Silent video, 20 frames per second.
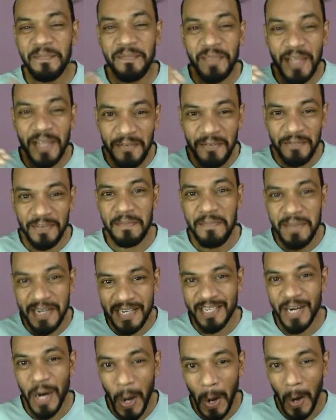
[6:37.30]
from
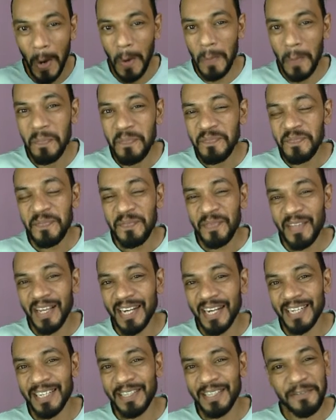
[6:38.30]
her home
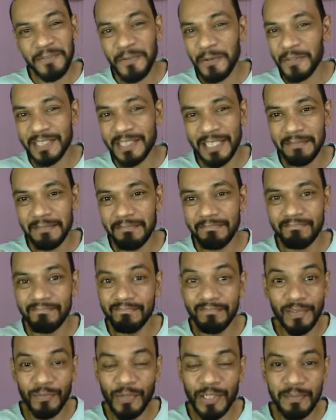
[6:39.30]
for
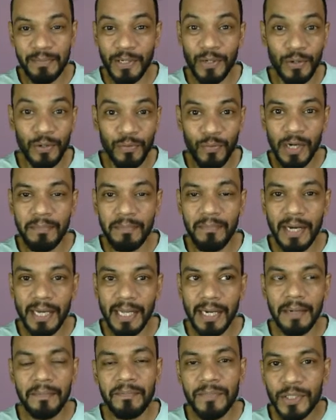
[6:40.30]
some, what you may call, 1
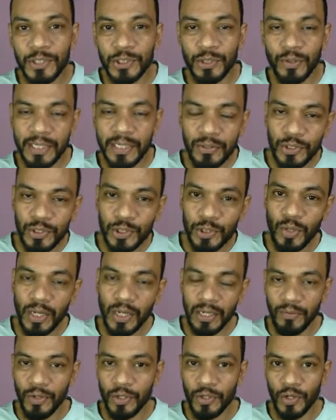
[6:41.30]
mile. So around
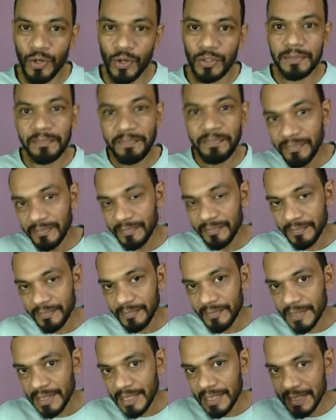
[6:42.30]
12 o'clock,
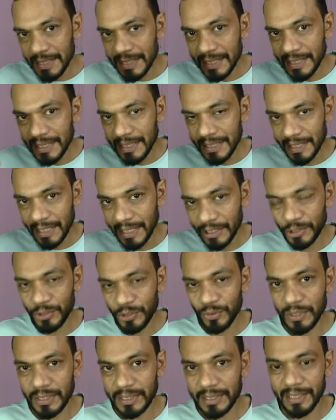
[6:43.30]
she decides to
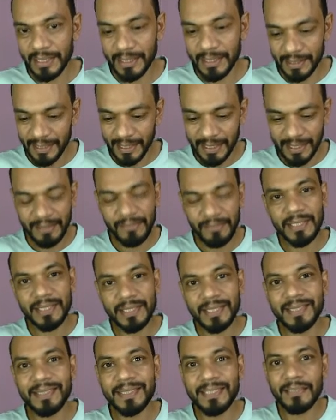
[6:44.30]
return with
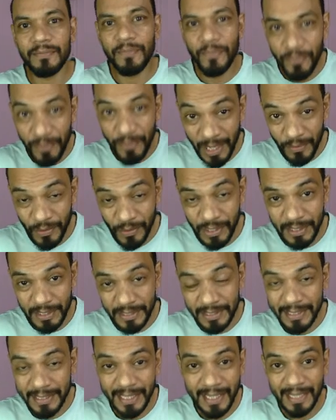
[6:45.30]
her some
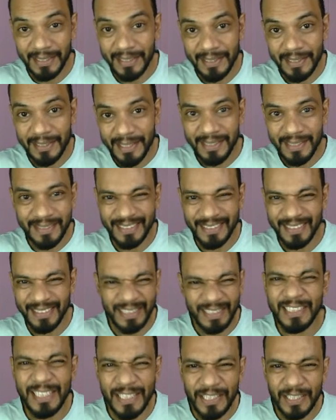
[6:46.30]
flowers and other things,
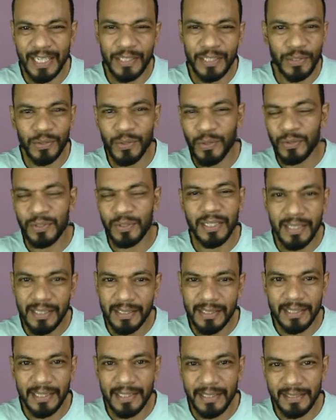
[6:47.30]
just like,
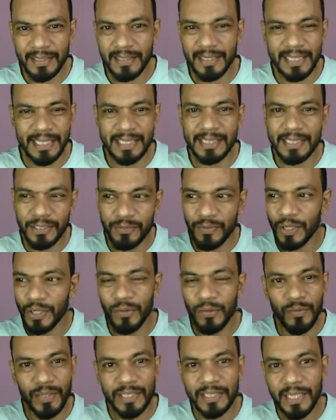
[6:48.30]
the kids will,
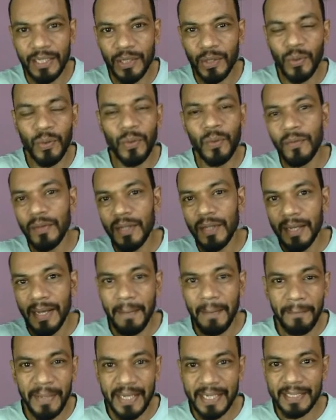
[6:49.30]
when they go,
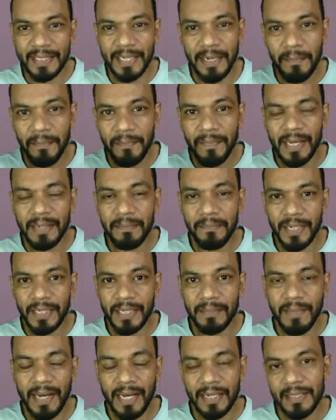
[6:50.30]
pick it up and
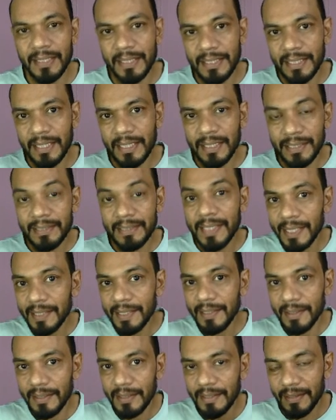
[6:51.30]
bring back.
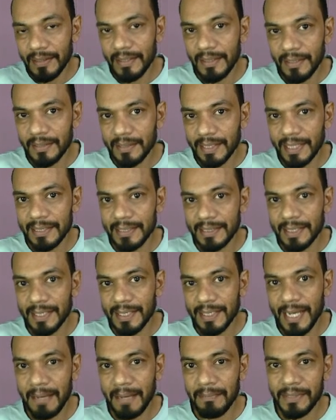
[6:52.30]
Then the
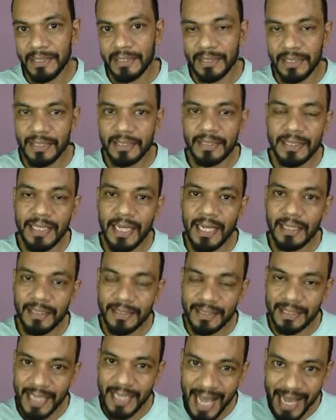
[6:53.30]
incident happens. See,
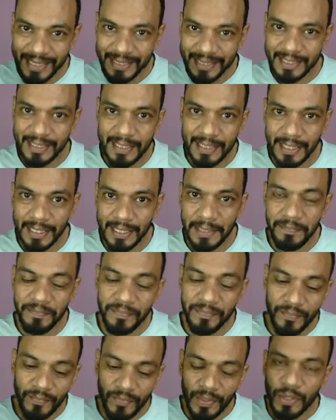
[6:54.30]
she accidentally
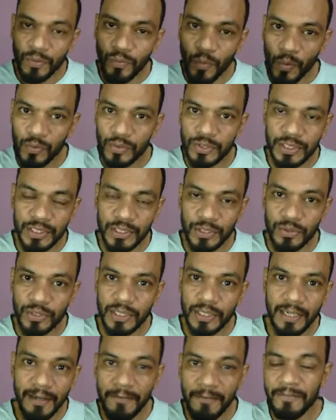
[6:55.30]
walks into
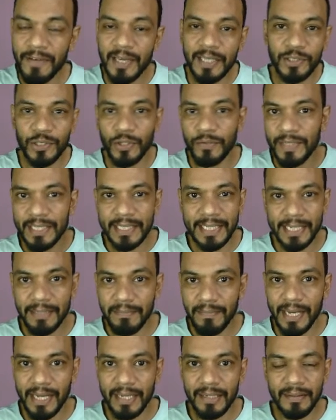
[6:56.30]
the face of a dead
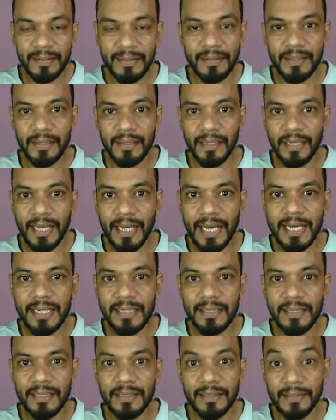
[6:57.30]
man.
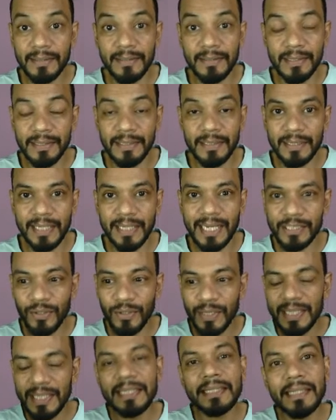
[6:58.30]
And
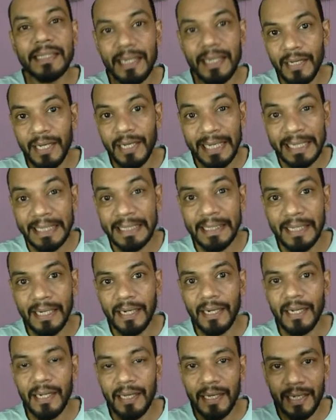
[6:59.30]
actually her
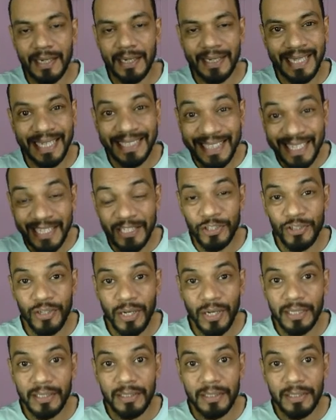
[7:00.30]
heel gets struck